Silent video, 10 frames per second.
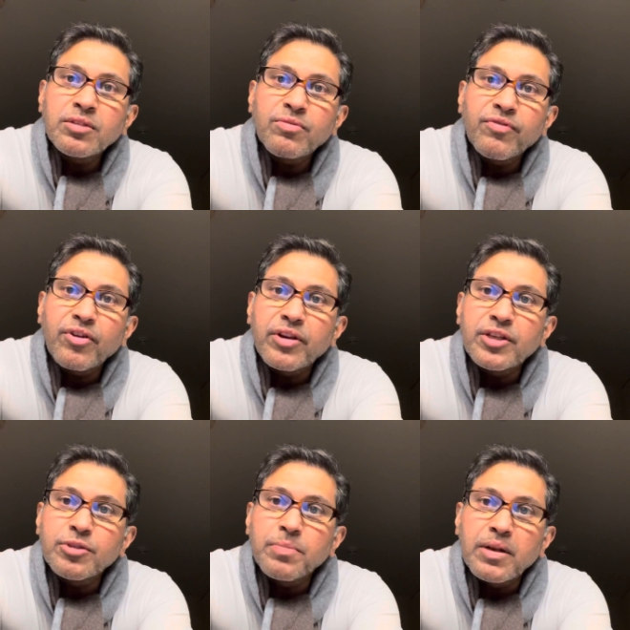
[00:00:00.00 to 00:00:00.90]
for
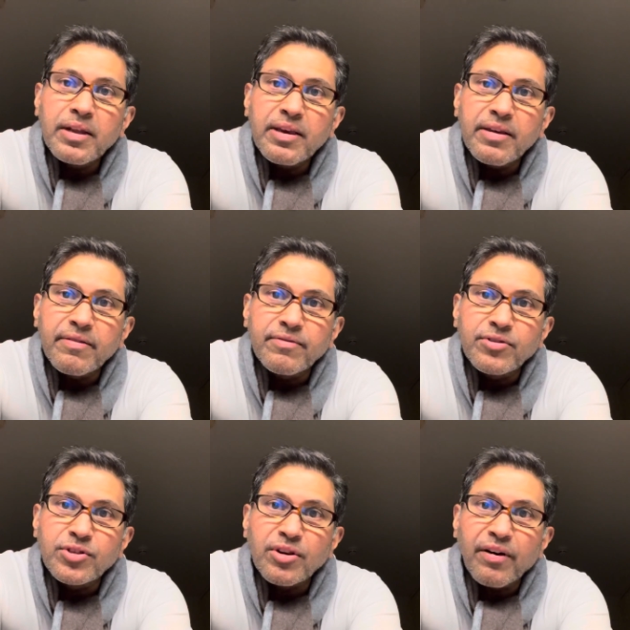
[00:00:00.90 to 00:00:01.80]
his
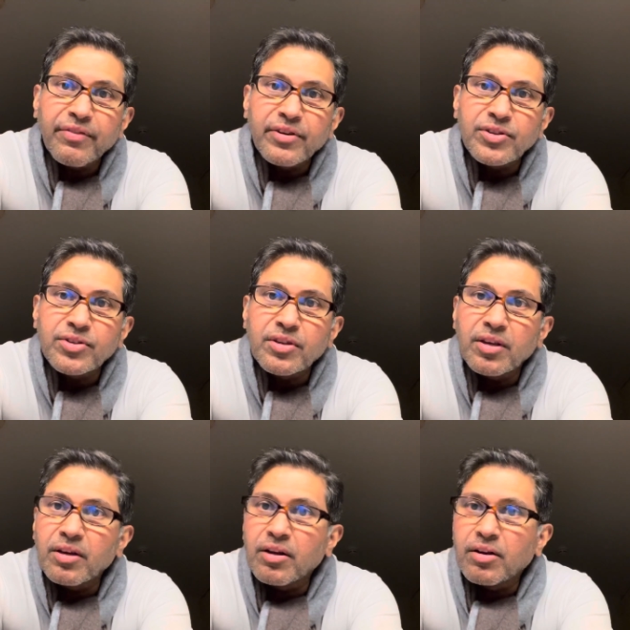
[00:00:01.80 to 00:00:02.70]
beliefs of his
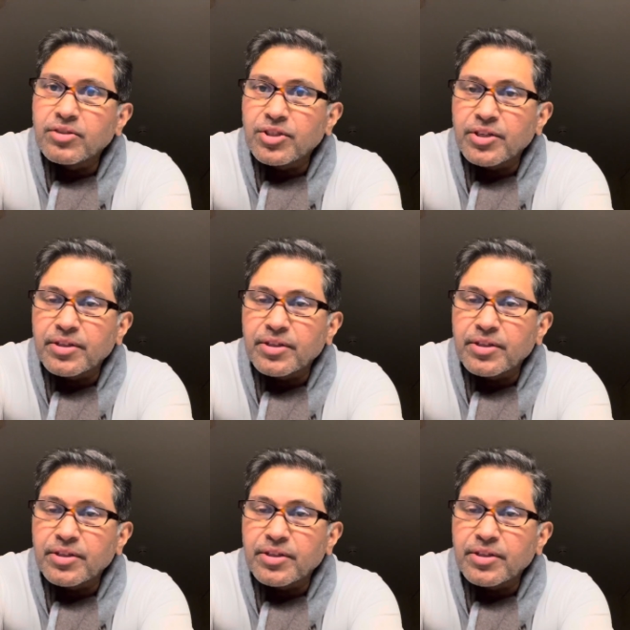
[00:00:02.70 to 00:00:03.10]
theology.